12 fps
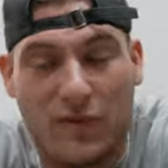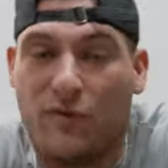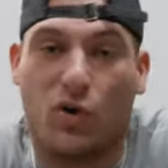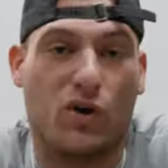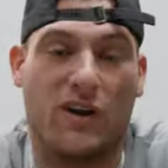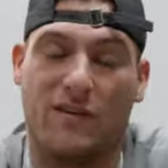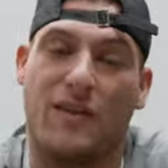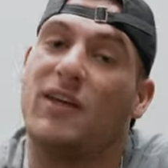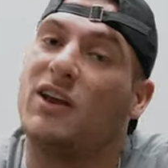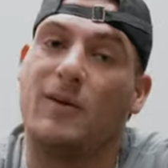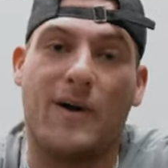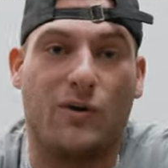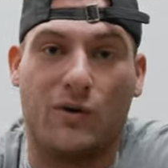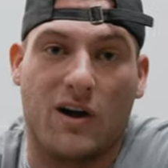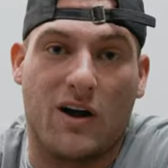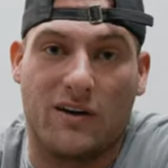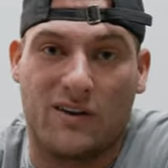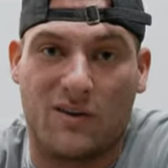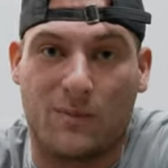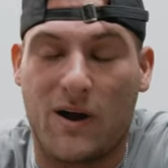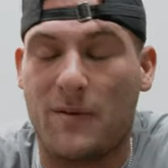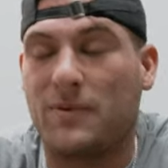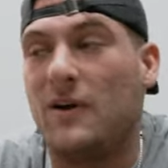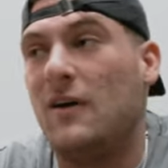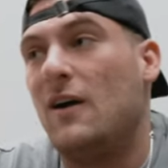before even thinking about doing a contest prep.